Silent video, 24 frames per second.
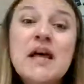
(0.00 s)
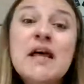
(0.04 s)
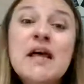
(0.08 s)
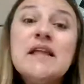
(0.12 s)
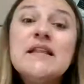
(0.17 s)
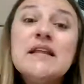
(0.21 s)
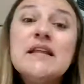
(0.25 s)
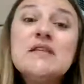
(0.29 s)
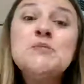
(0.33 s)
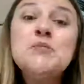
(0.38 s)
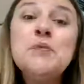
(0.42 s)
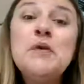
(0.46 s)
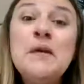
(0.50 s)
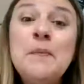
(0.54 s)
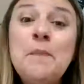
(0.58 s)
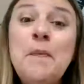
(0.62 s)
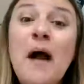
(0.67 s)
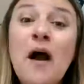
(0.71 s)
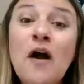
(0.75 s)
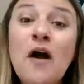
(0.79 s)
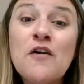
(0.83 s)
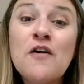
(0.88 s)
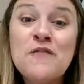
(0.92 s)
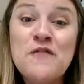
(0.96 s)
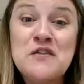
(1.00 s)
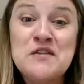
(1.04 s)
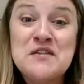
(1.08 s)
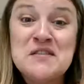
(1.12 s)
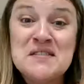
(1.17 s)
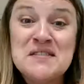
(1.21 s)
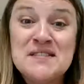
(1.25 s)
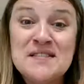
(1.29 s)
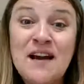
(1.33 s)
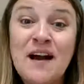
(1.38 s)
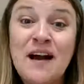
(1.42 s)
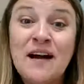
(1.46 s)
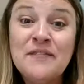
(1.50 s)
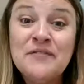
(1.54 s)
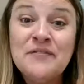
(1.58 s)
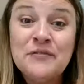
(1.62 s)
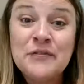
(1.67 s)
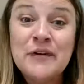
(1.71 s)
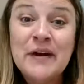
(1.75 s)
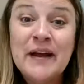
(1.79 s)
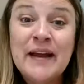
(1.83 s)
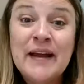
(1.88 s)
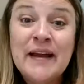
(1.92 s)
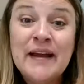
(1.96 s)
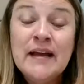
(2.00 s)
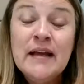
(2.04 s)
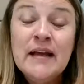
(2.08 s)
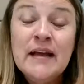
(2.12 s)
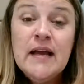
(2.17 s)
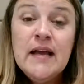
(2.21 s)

that's pretty powerful stuff, right?